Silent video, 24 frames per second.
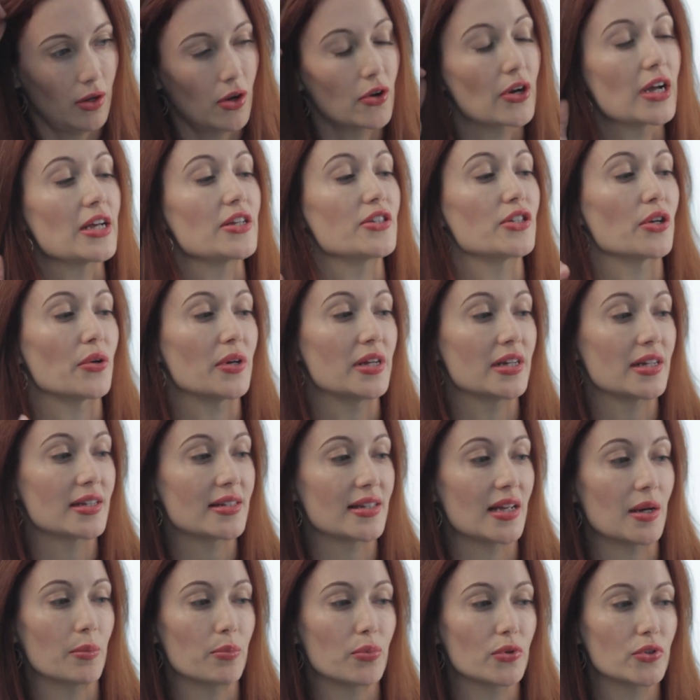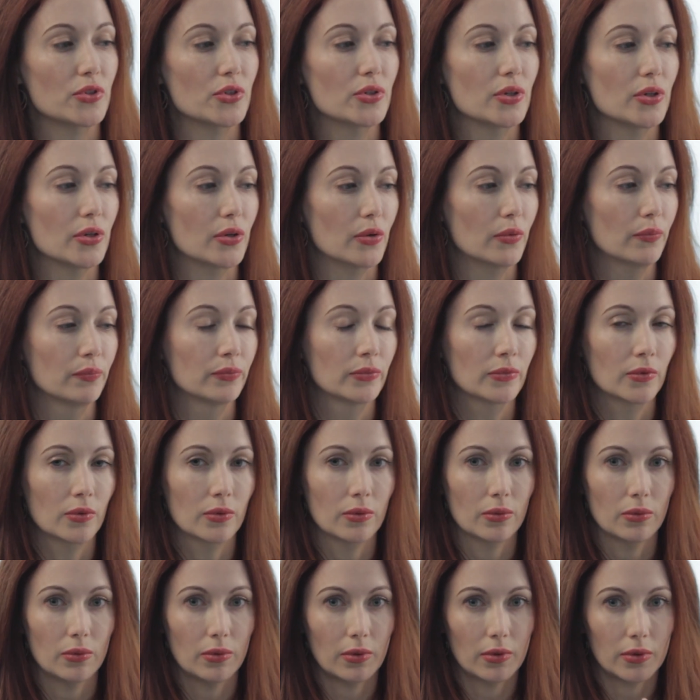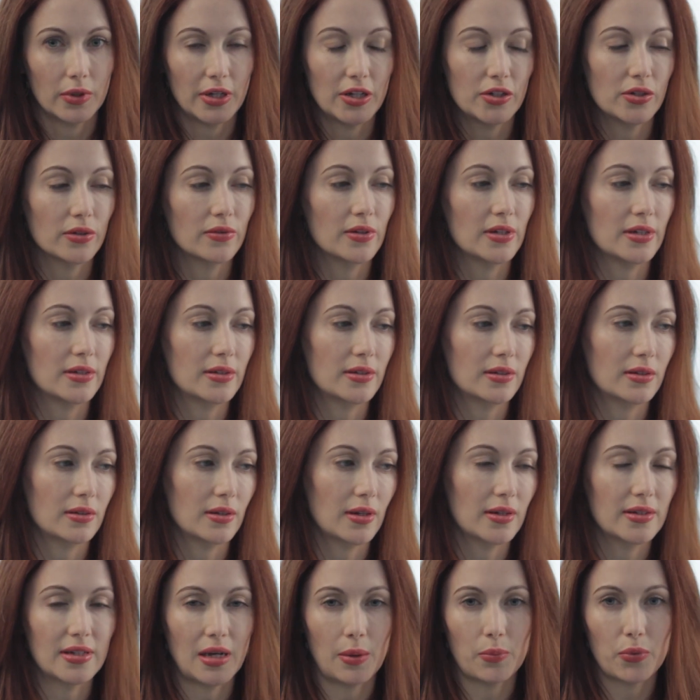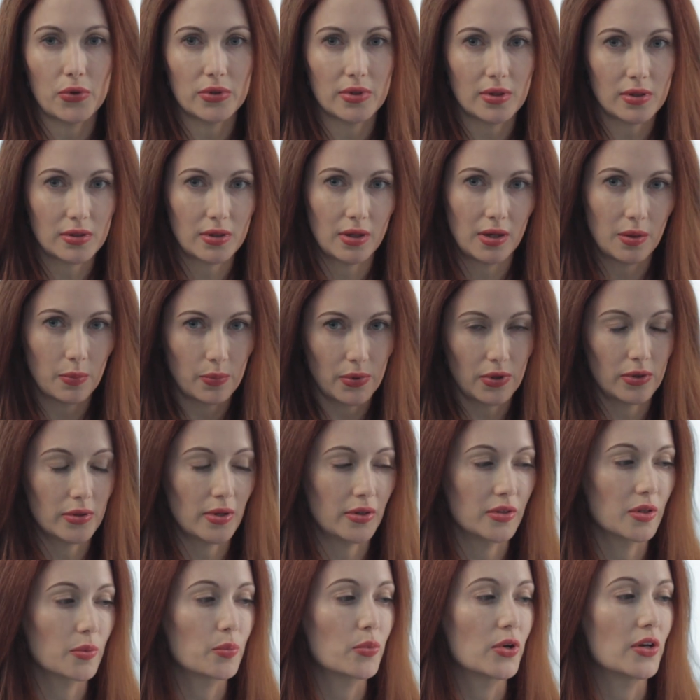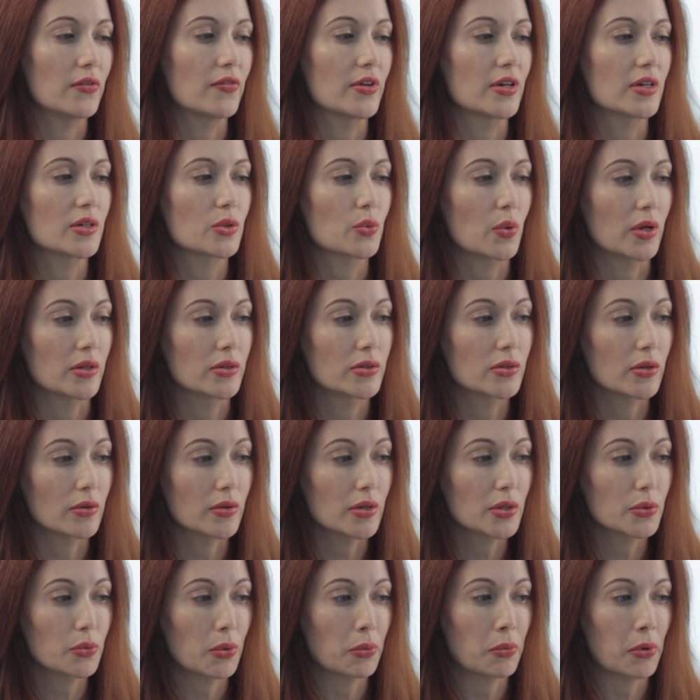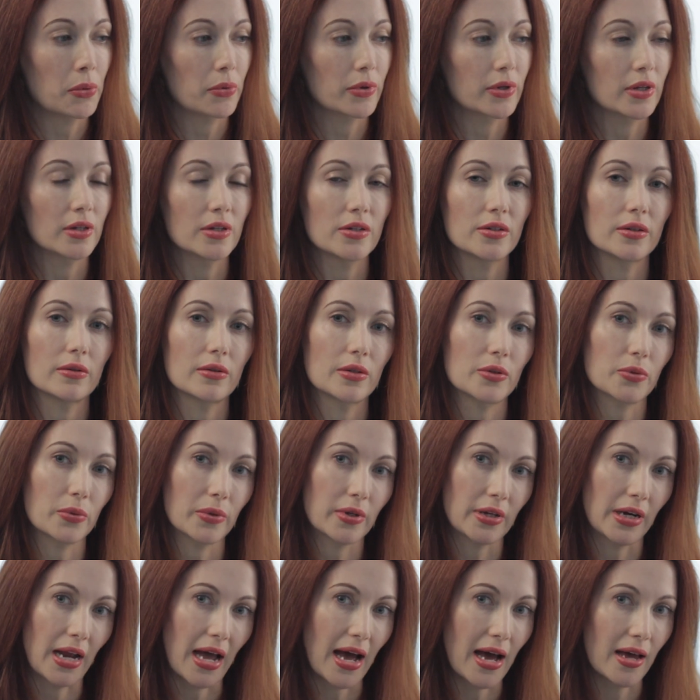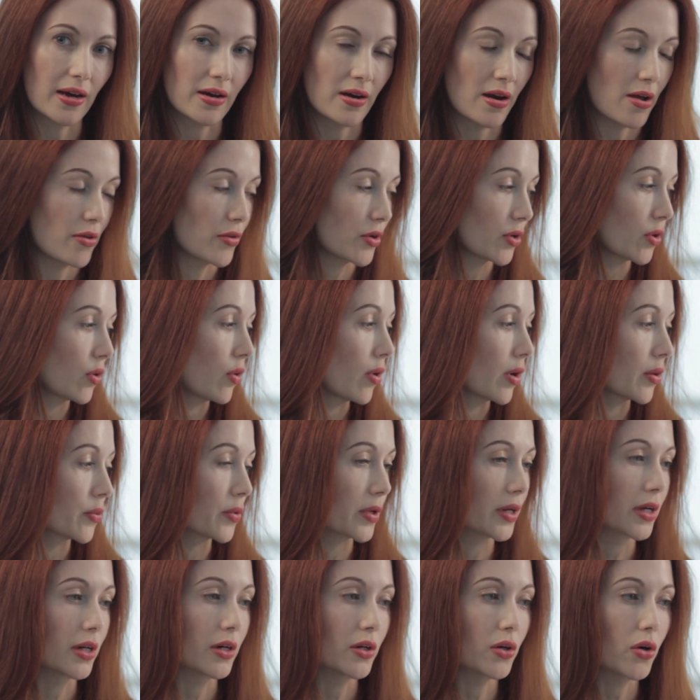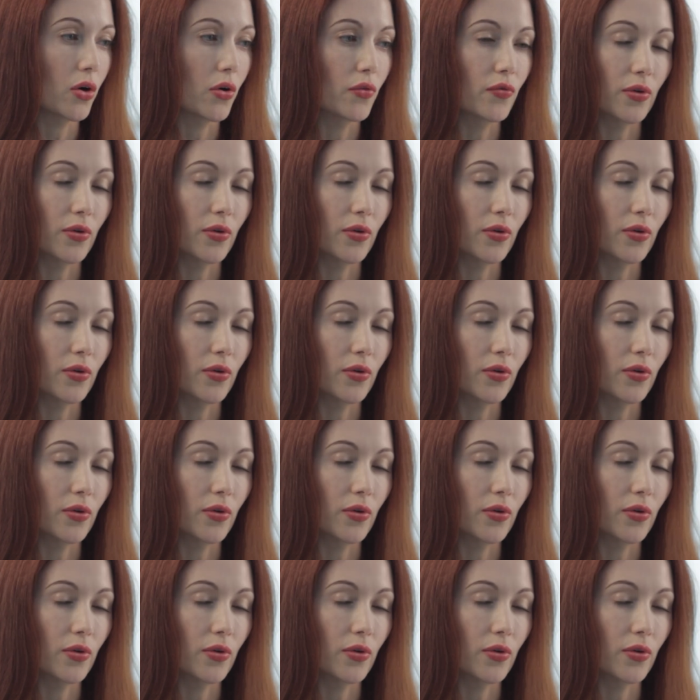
Okay, so in example 2, each of these examples is going to build on the previous one. So this one, what we're going to do is we're going to add another chord. We're going to go